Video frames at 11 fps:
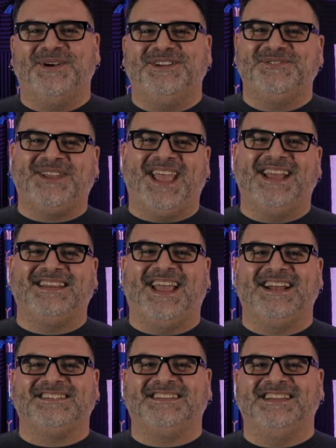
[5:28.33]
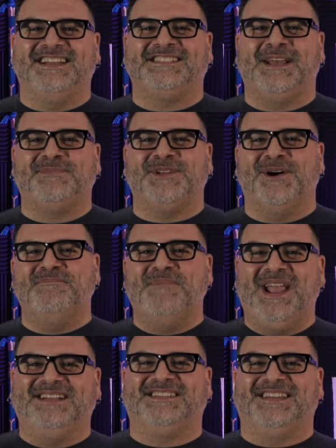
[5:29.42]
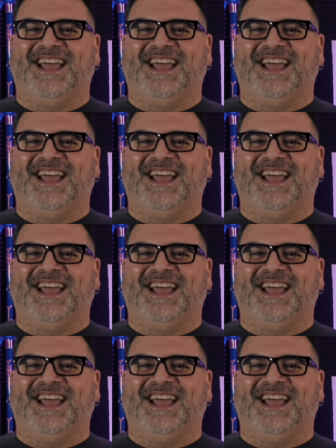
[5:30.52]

but you can't casually accept amazing